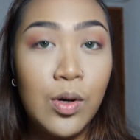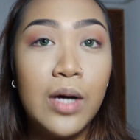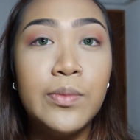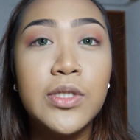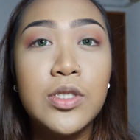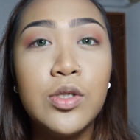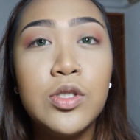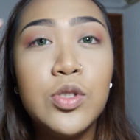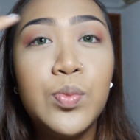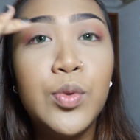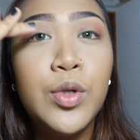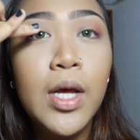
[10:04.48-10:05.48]
So I'm just going
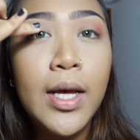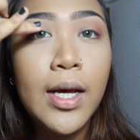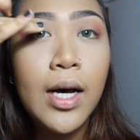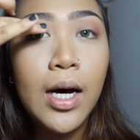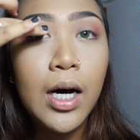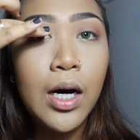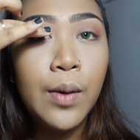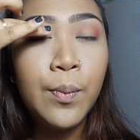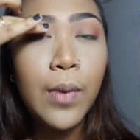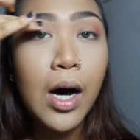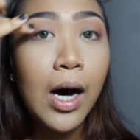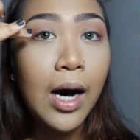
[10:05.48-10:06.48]
to put
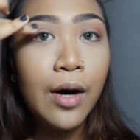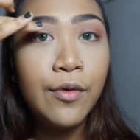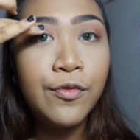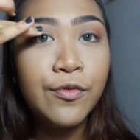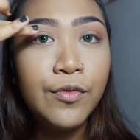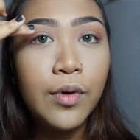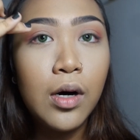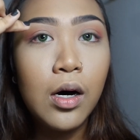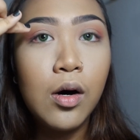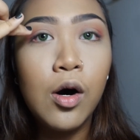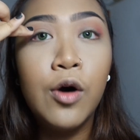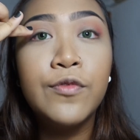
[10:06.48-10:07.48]
half
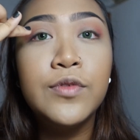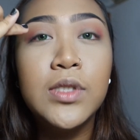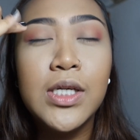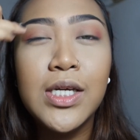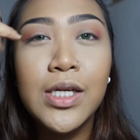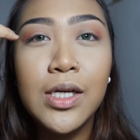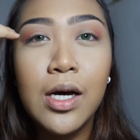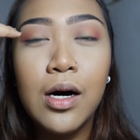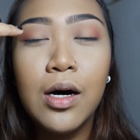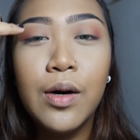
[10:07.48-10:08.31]
of the